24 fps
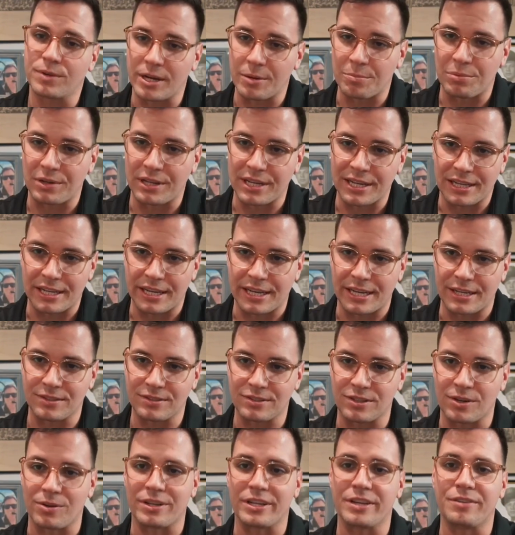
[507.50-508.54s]
completely.
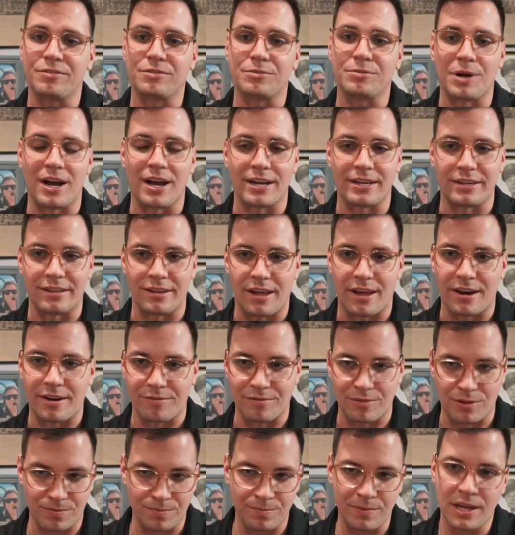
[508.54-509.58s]
So it leaves behind a lot
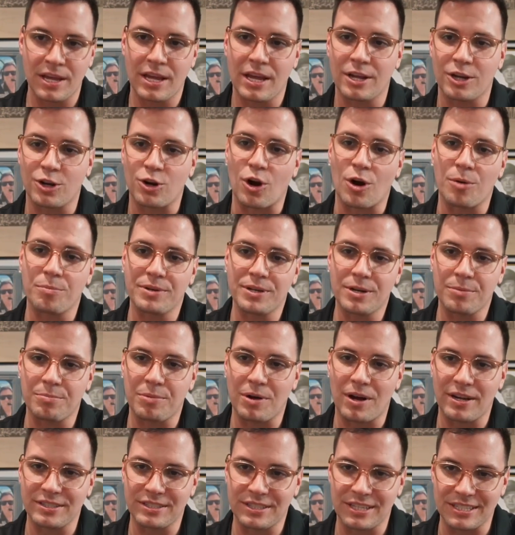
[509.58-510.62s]
of carbon
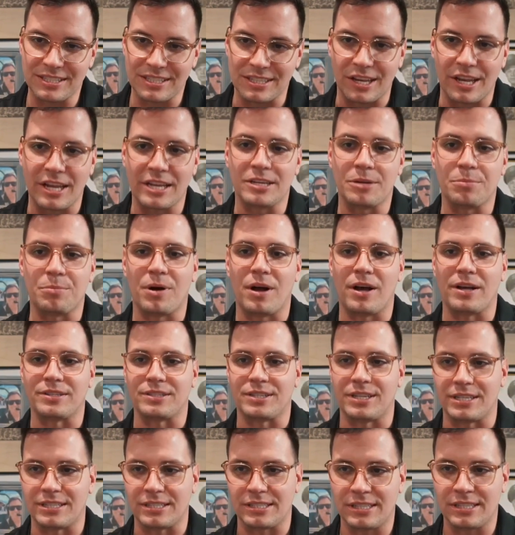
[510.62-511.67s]
deposits, lead
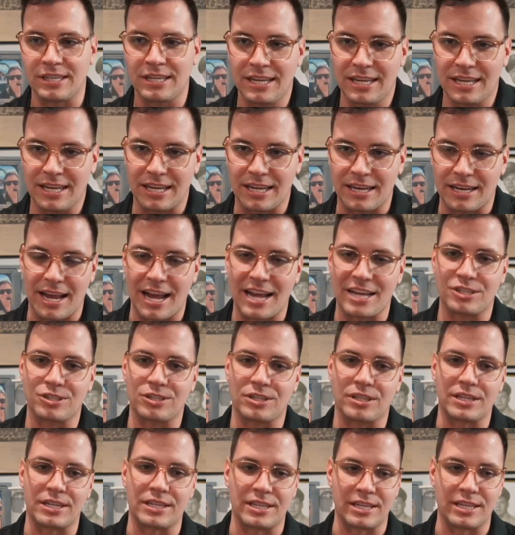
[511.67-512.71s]
deposits, and
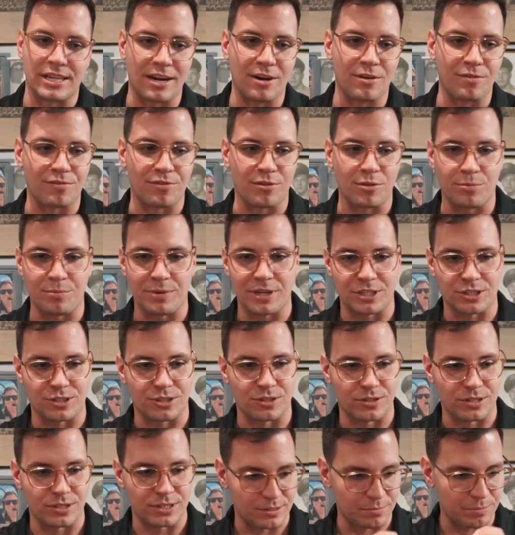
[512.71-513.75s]
actually the air fuel
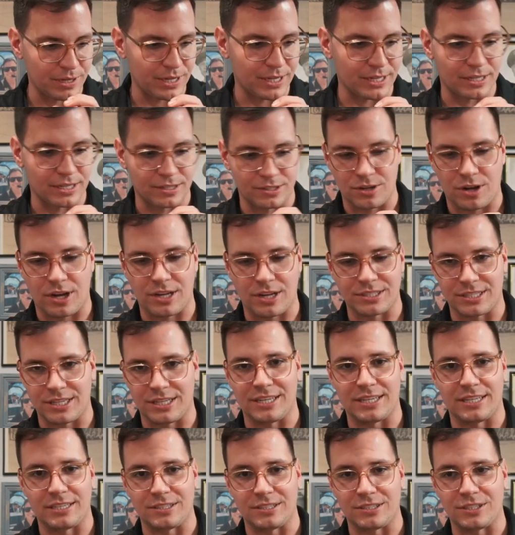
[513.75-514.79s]
mixture is being
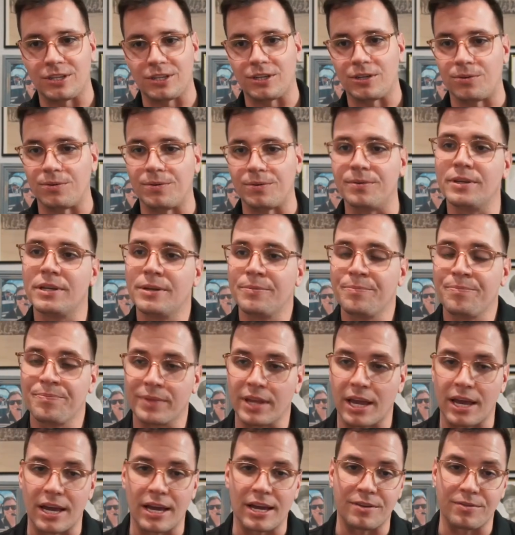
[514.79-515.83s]
exhausted into
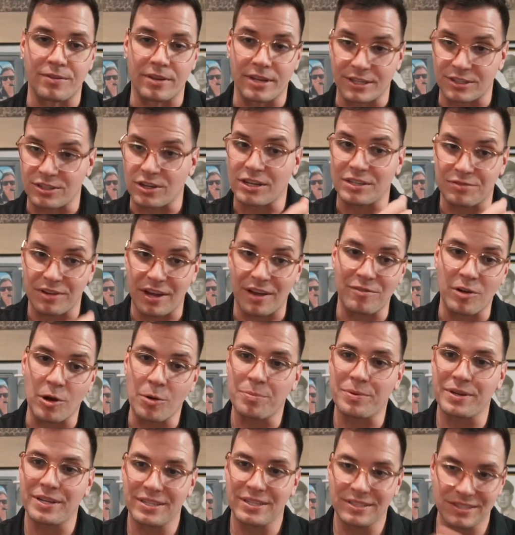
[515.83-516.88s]
the exhaust valve
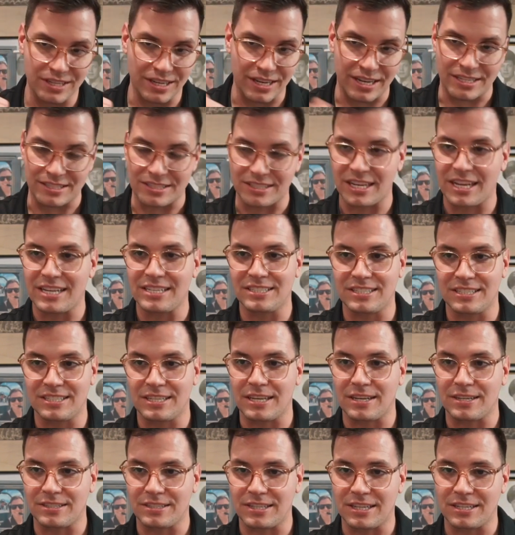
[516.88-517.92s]
opens and sends
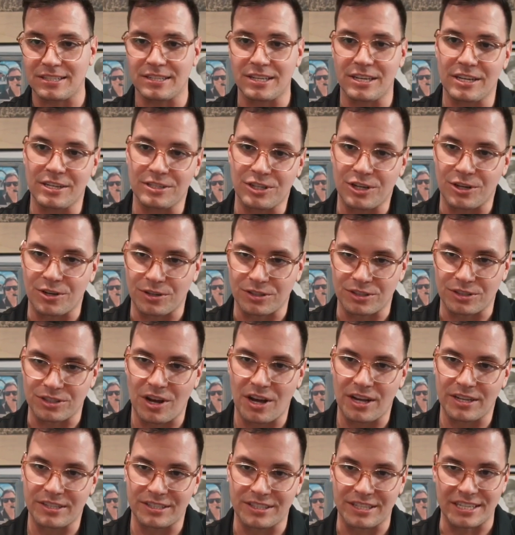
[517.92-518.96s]
it into your
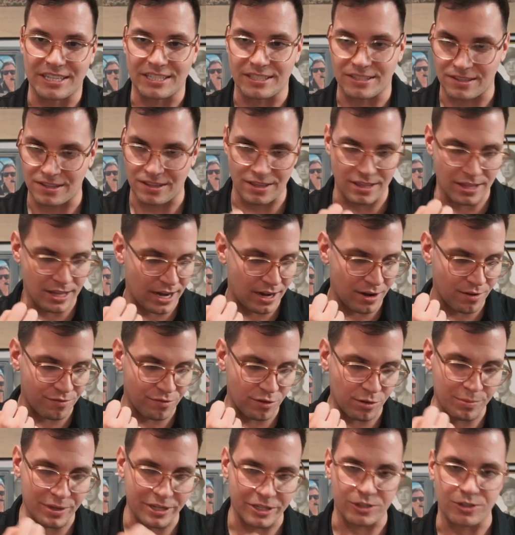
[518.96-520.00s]
exhaust, and the air
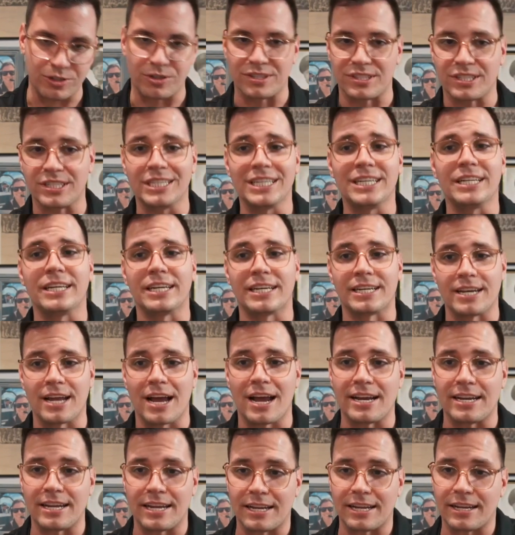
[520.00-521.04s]
fuel mixture is still
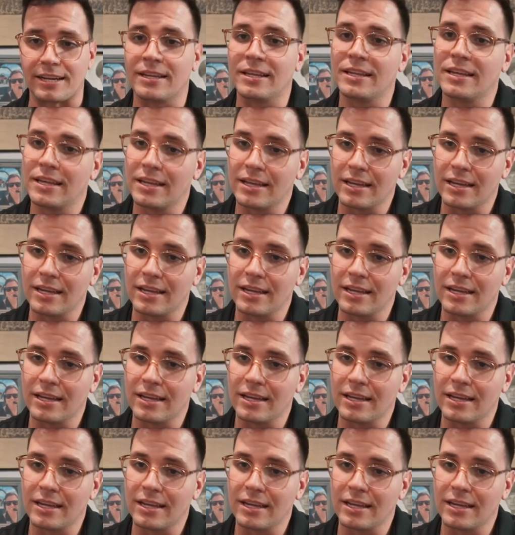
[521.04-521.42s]
igniting